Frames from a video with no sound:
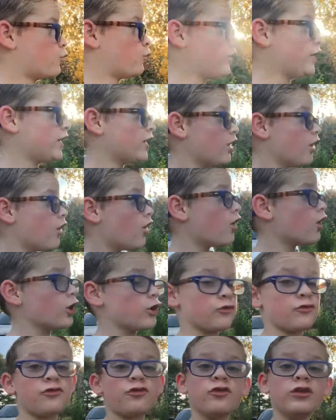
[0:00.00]
We are
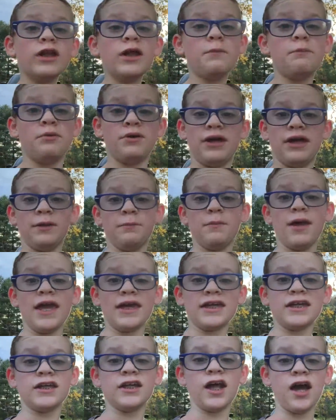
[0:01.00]
flipping
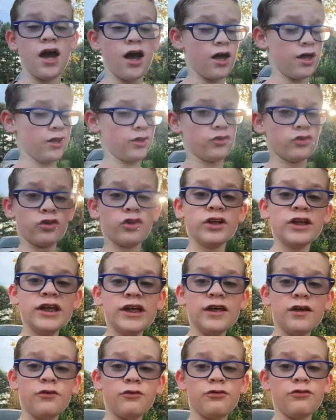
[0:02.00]
making a
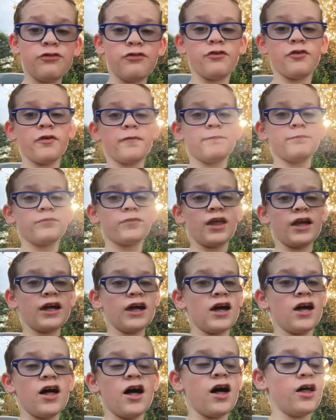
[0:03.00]
leaf, like
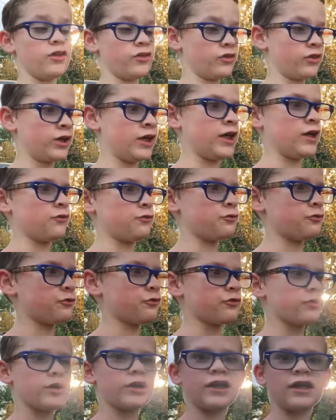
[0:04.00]
a, a leaf
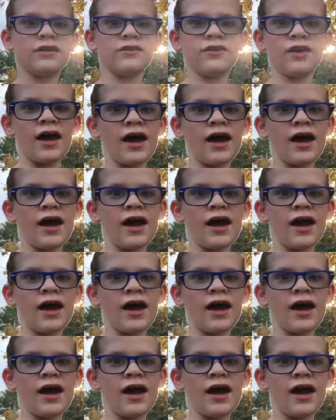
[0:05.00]
freaking